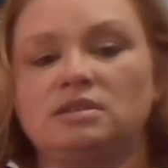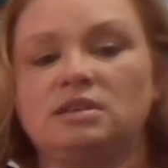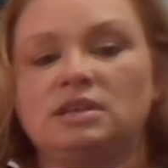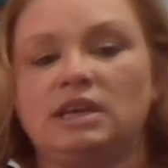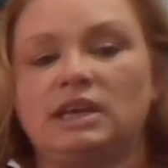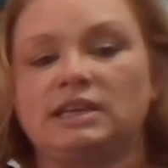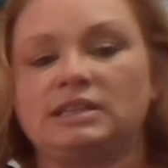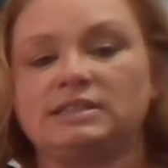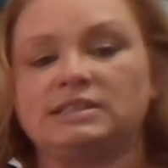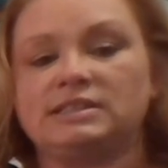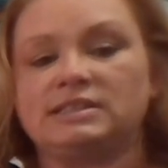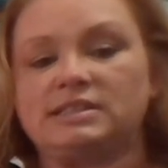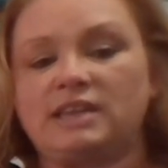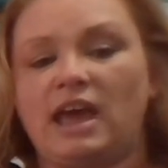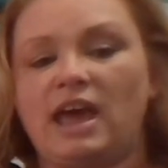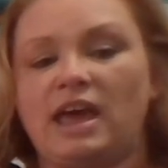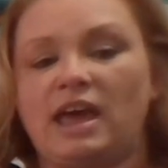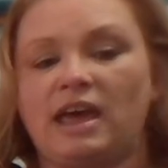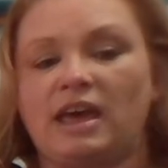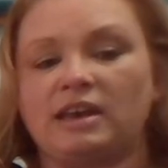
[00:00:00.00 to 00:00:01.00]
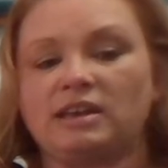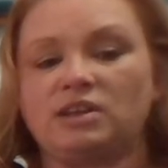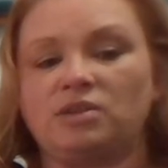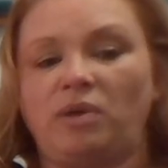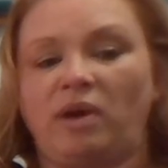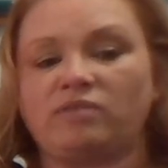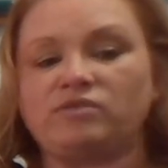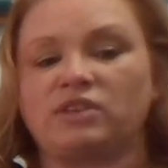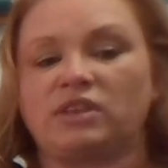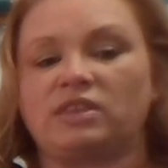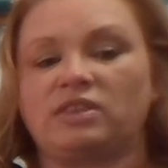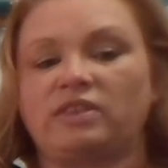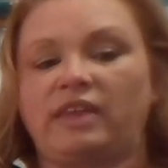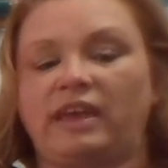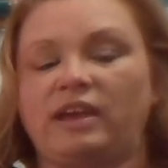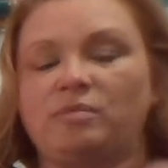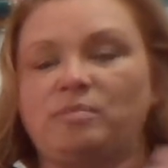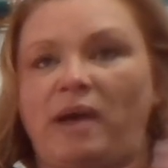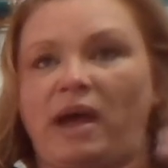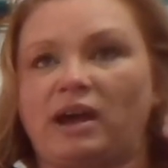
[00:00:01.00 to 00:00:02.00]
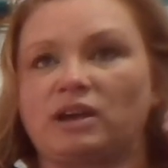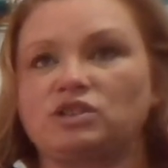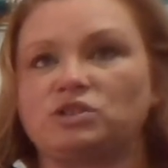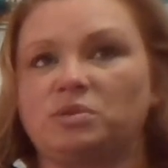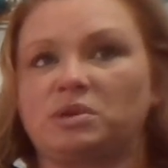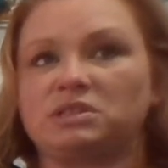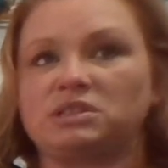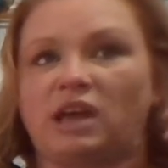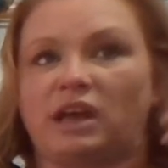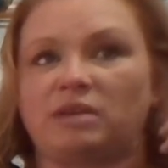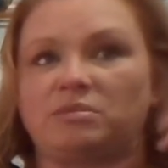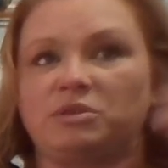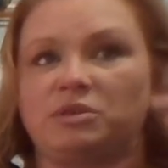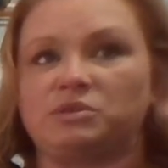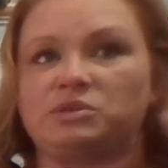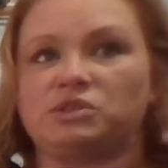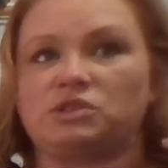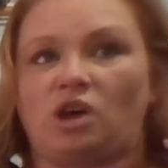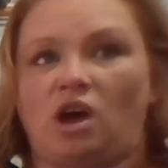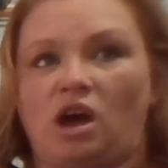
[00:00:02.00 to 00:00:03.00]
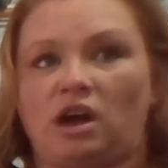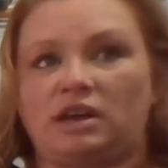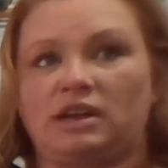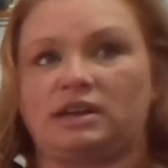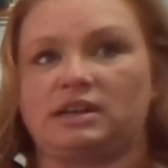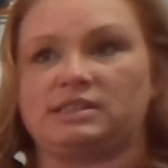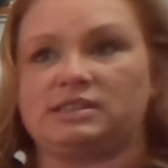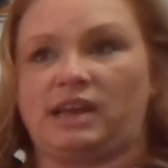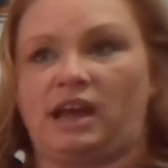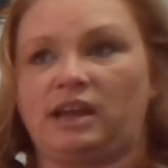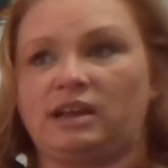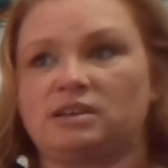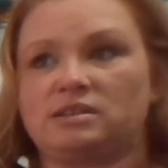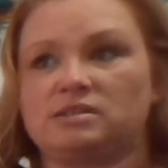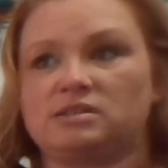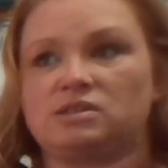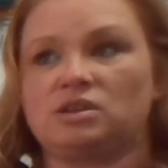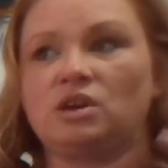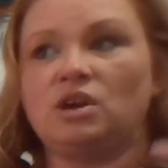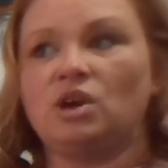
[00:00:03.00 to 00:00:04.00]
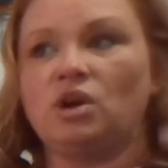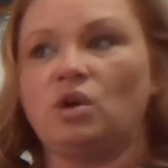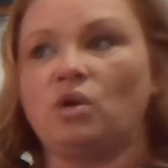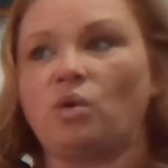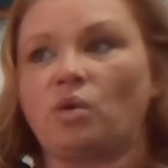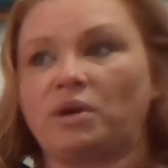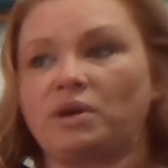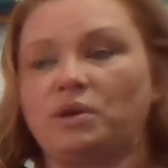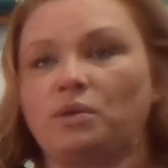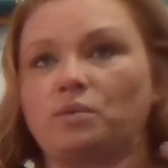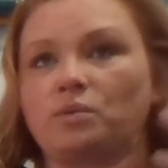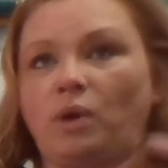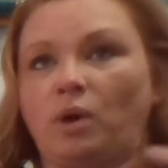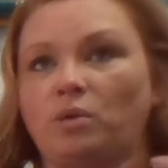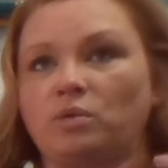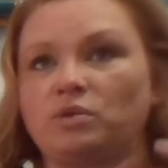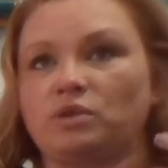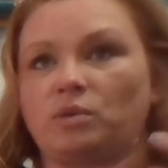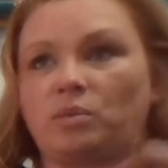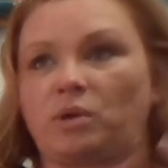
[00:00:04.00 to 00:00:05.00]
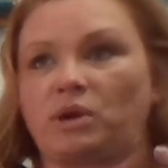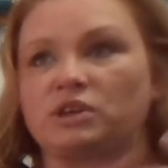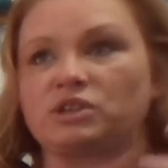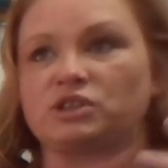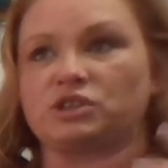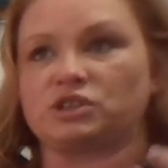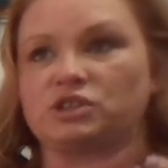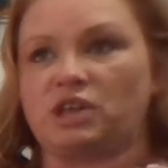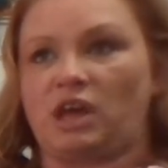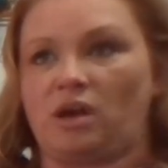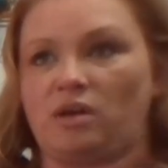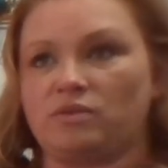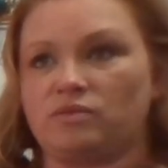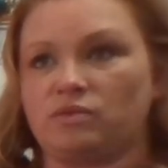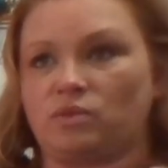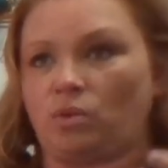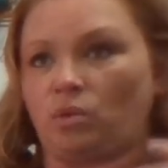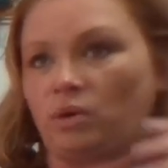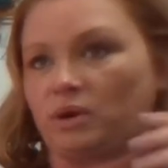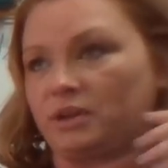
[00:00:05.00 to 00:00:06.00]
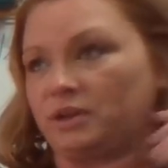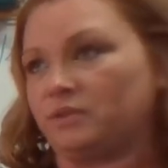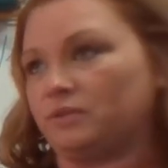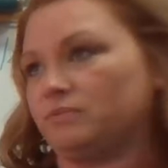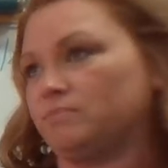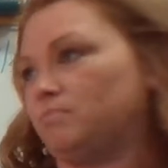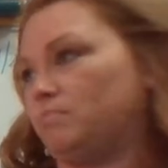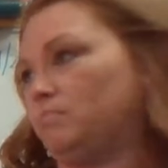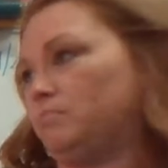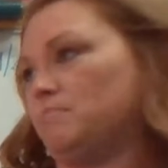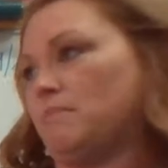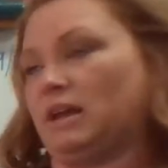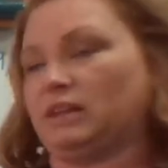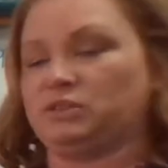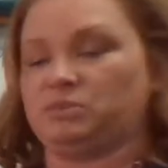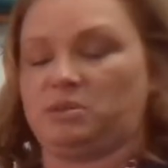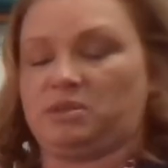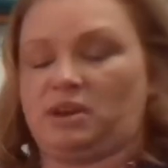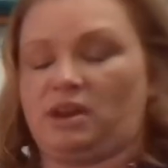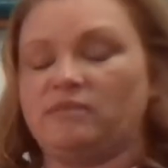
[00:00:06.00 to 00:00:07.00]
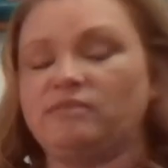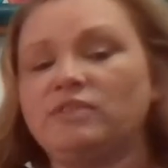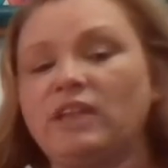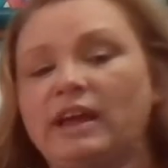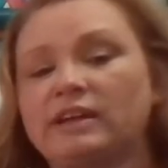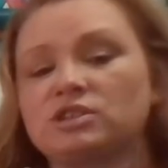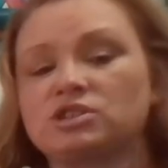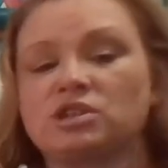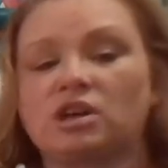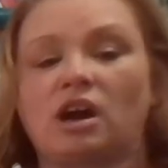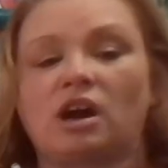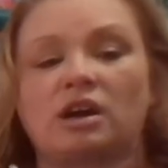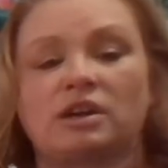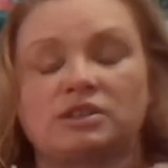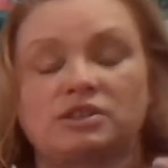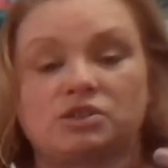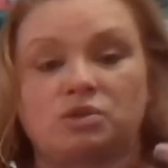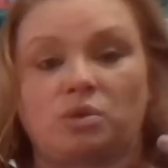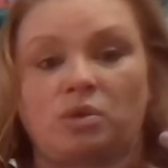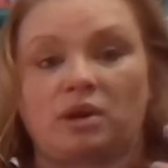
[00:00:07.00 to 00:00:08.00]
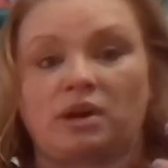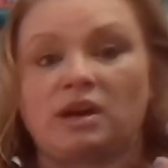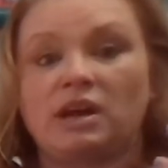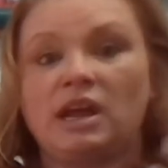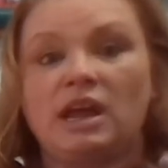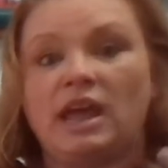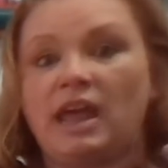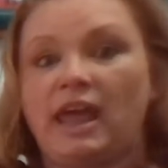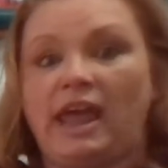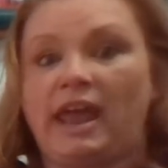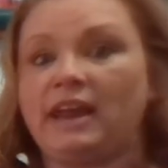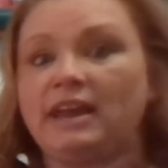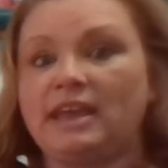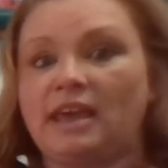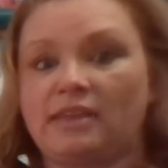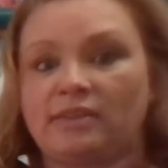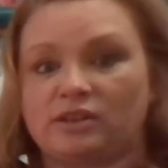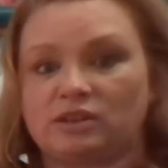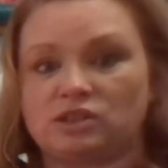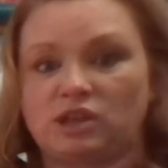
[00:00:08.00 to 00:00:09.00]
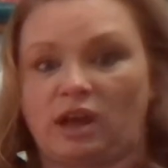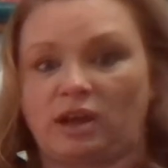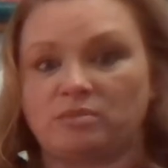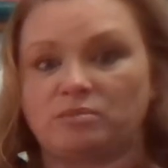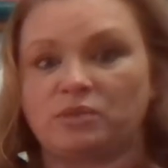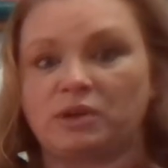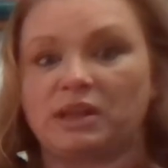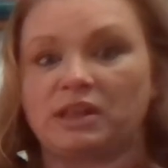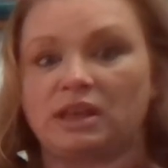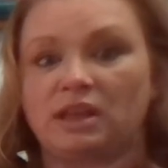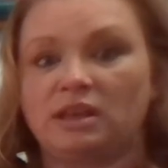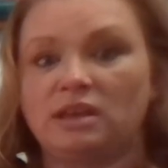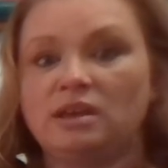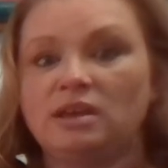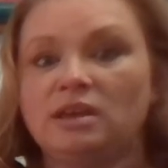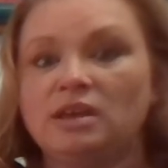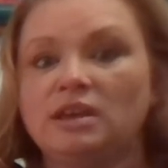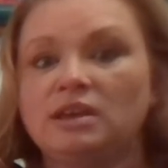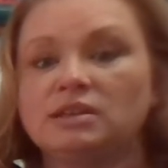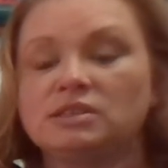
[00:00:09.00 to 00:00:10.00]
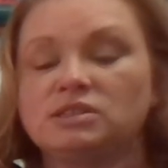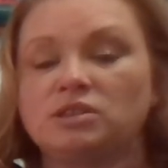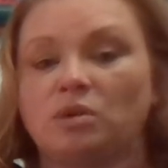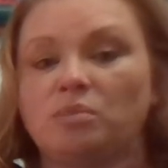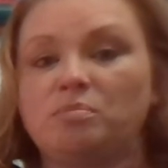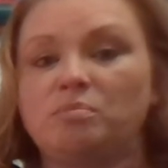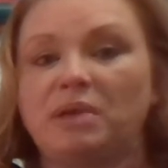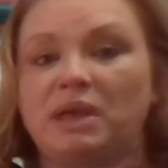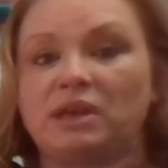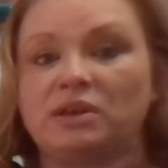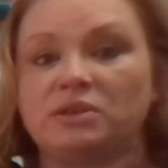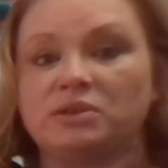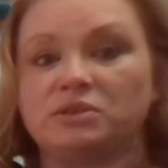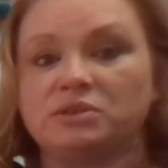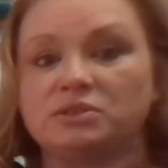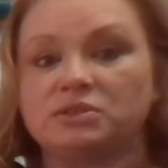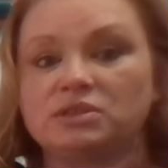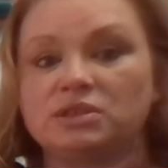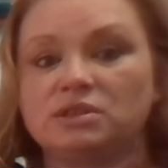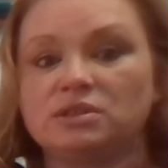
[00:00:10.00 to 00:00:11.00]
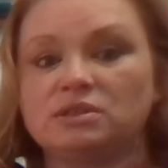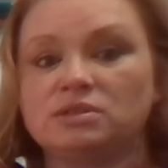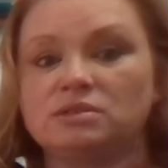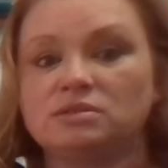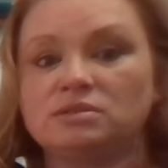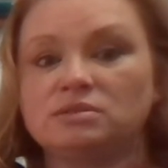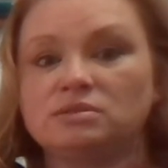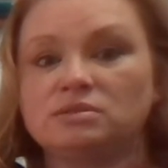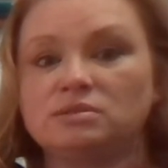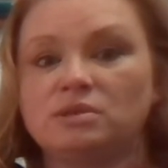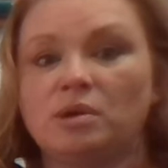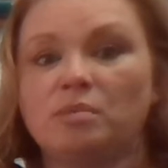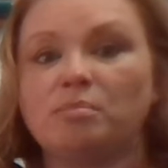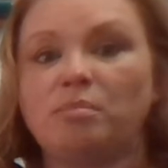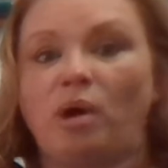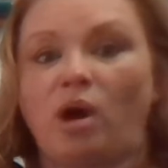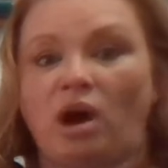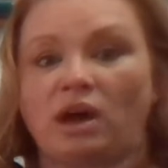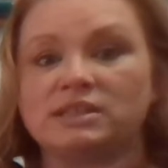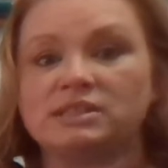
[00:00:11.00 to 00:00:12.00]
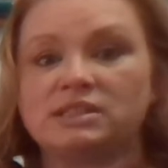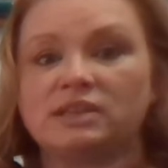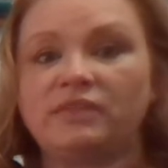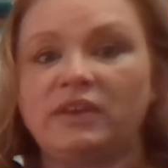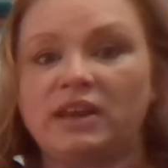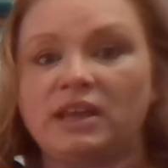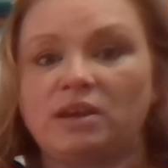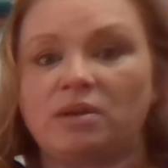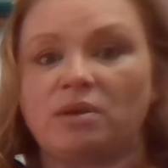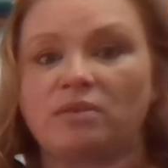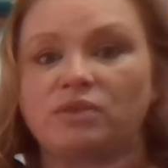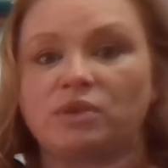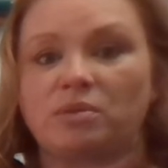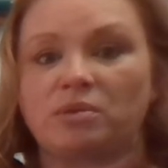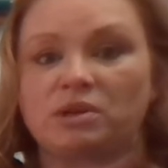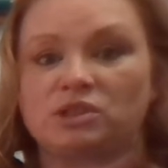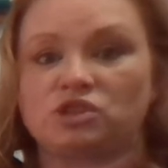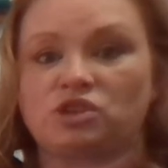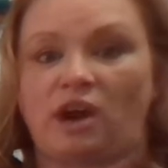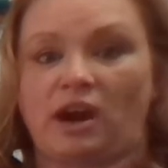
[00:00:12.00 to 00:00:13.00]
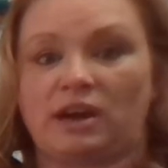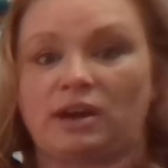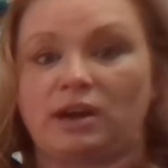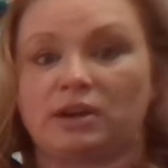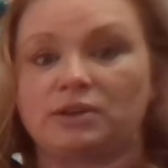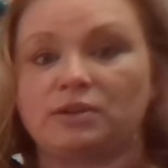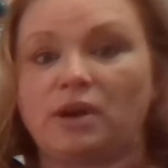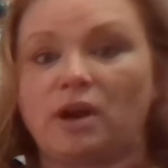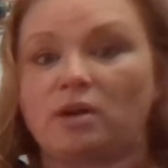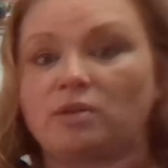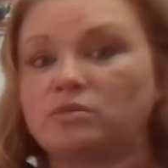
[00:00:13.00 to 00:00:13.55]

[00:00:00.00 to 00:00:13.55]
Instead, you have to think back to a time you saw it in a text, or you wrote the word yourself, or you messed with it on flashcards, or any other time, really. So build. Pause the video if you want to try it on your own.